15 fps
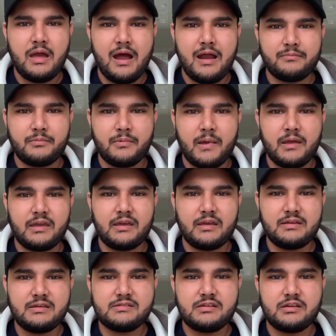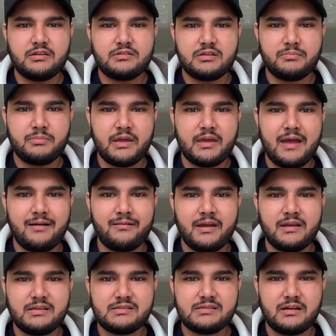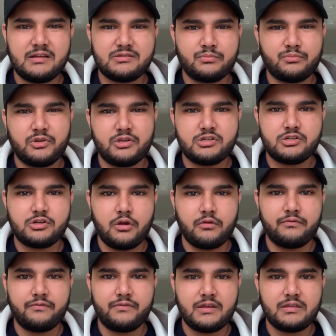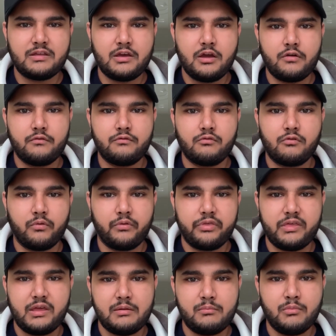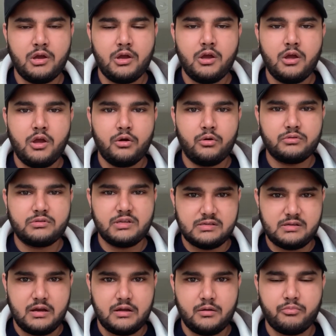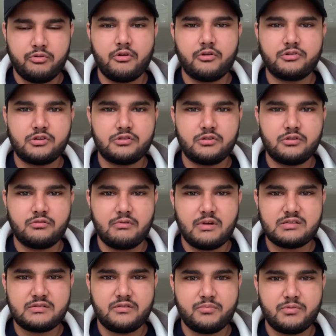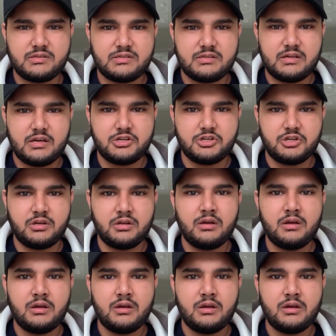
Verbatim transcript: and make it easier to pick out any slides which don't fit the overall theme or design approach to the rest of the presentation.